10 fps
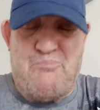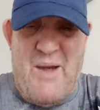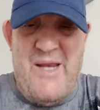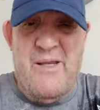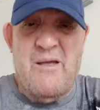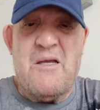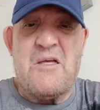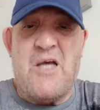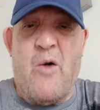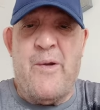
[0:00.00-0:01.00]
Ben,
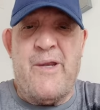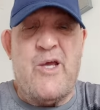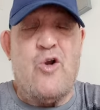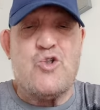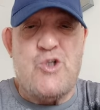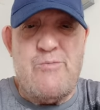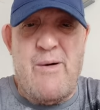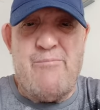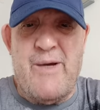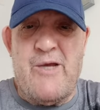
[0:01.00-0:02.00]
go in there. You lost your
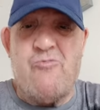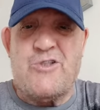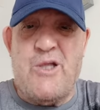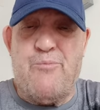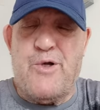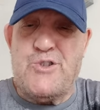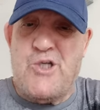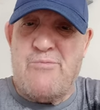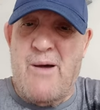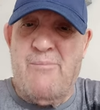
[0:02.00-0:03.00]
mum, mate. Rest in peace
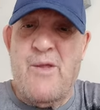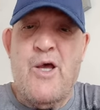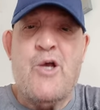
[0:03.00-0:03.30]
to your mum.